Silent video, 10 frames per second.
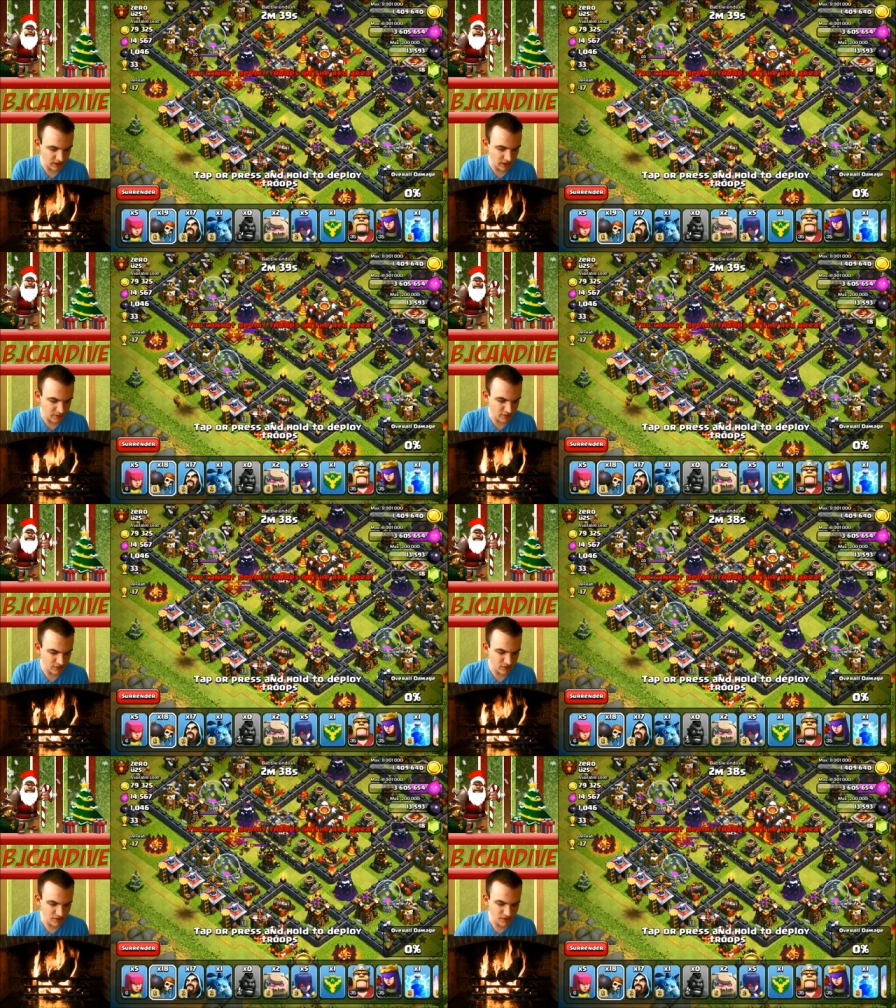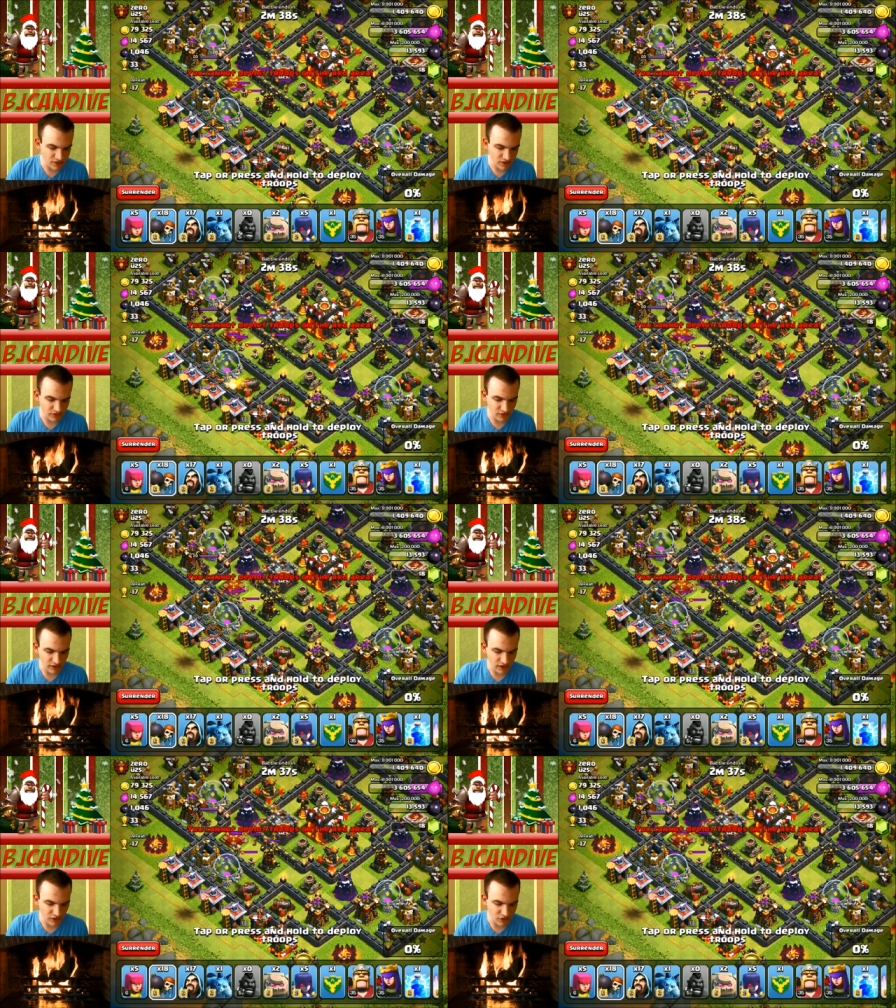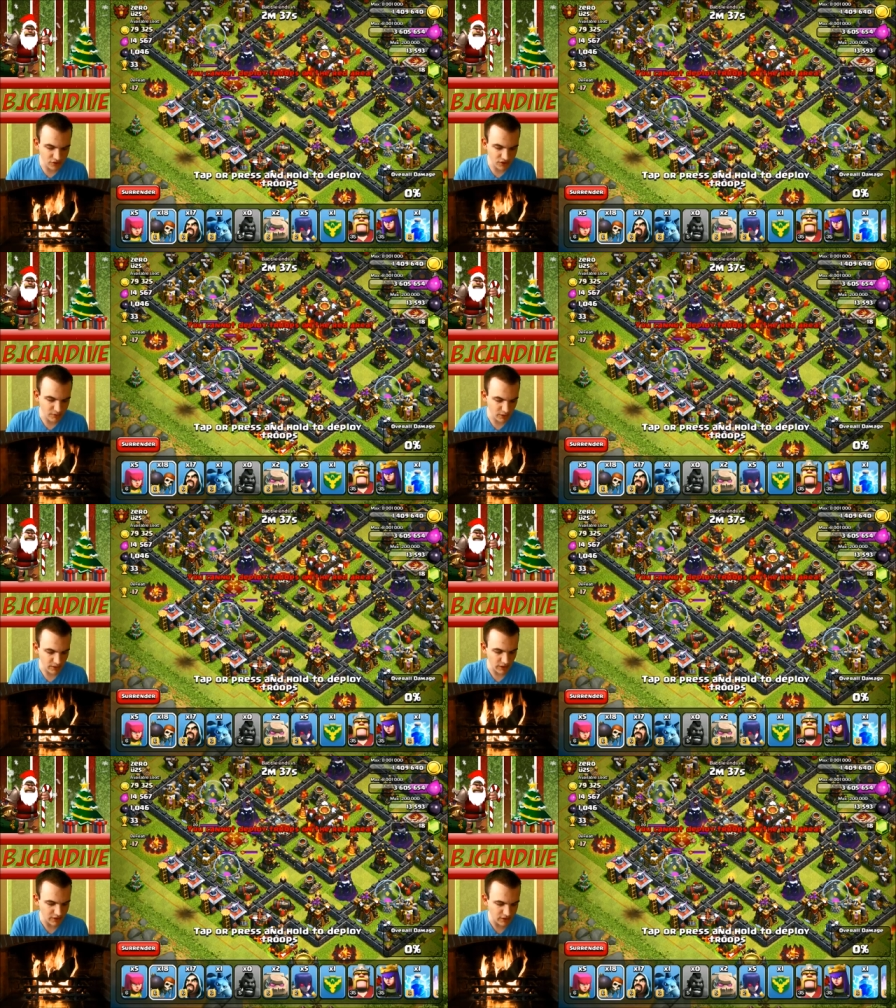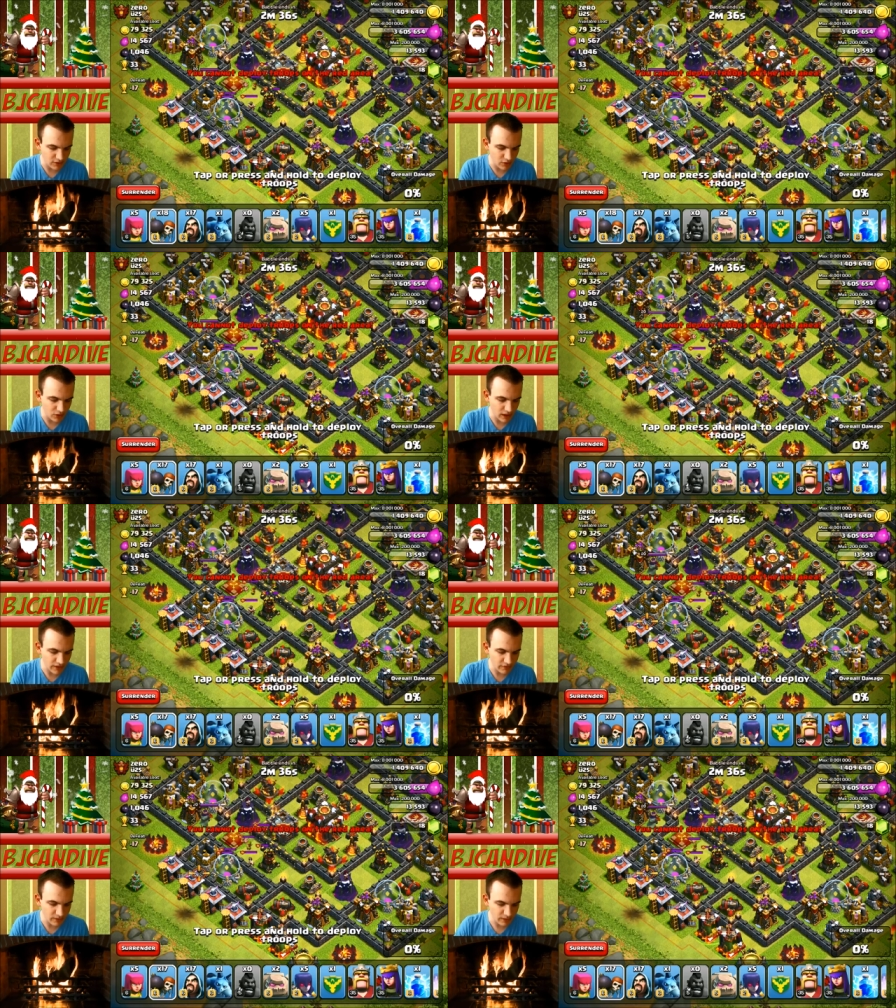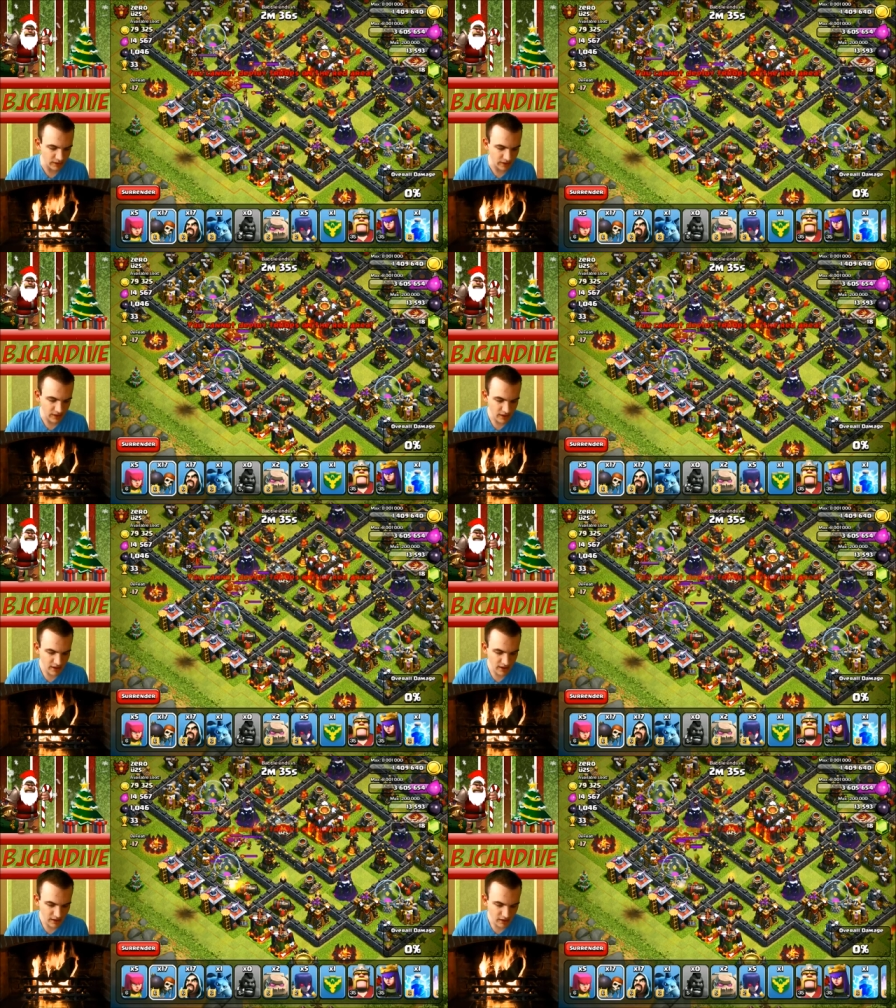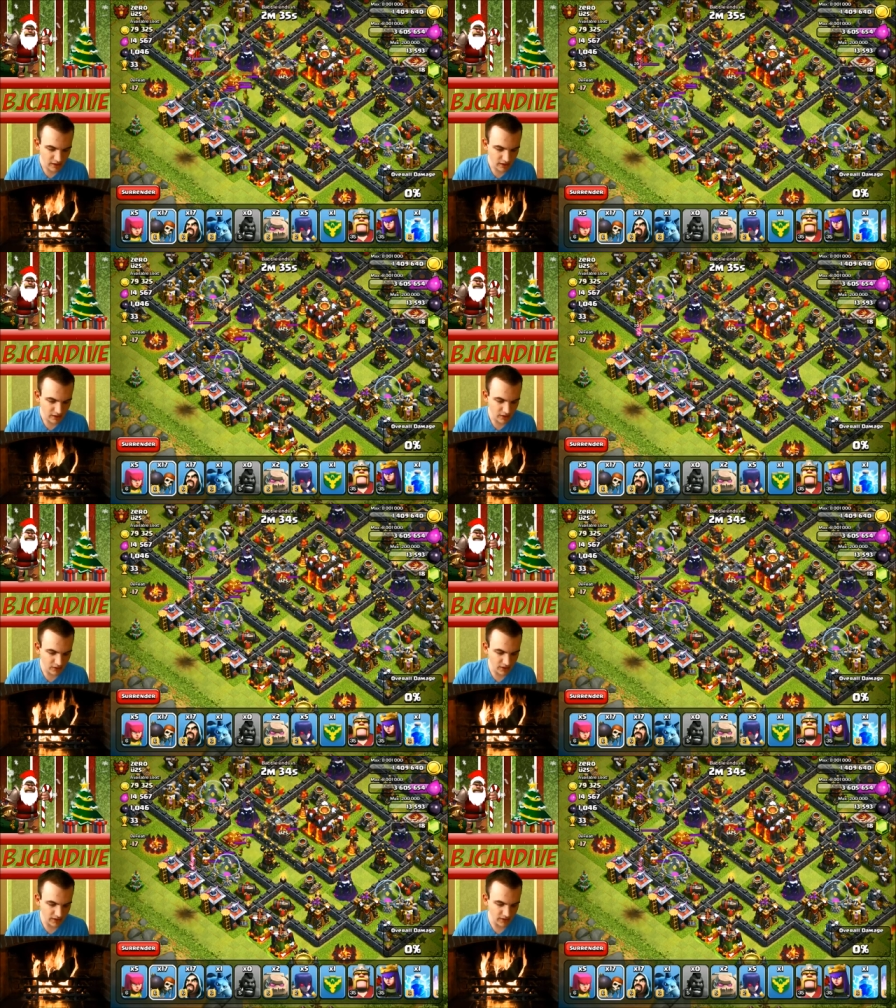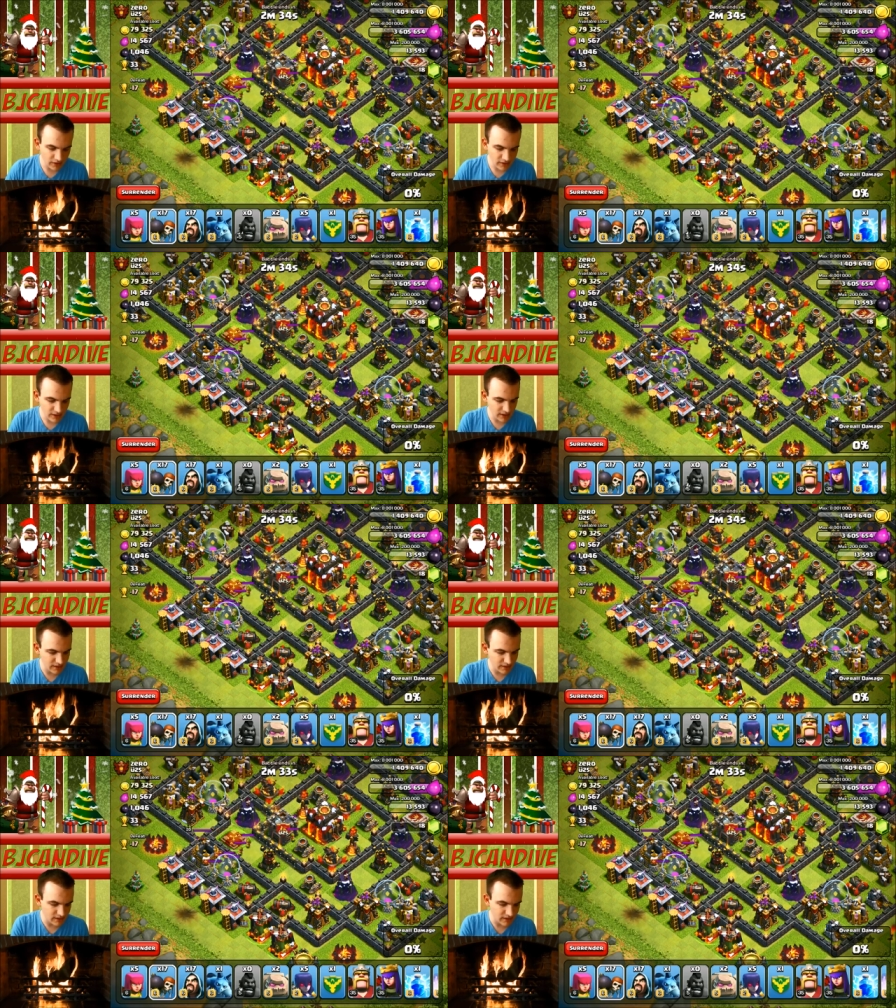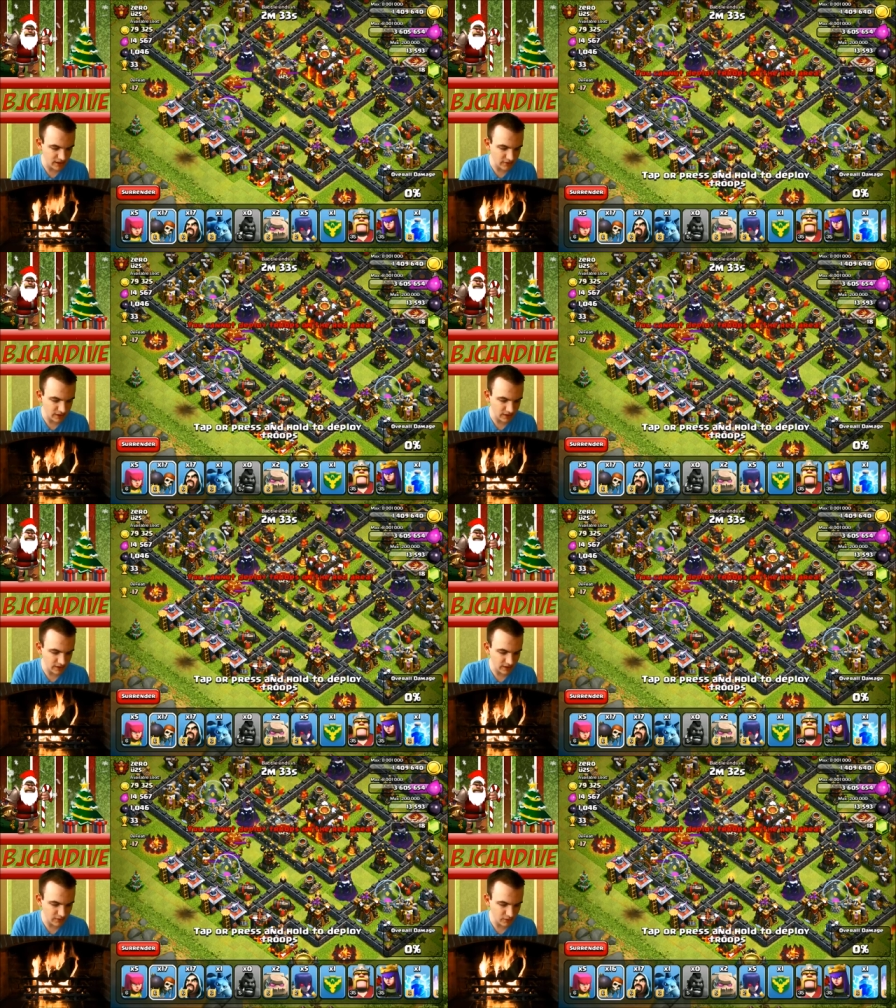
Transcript: I'm not too concerned if they're like archers and barbarians, the whole lot of them, but... Okay, it looks like he does have like...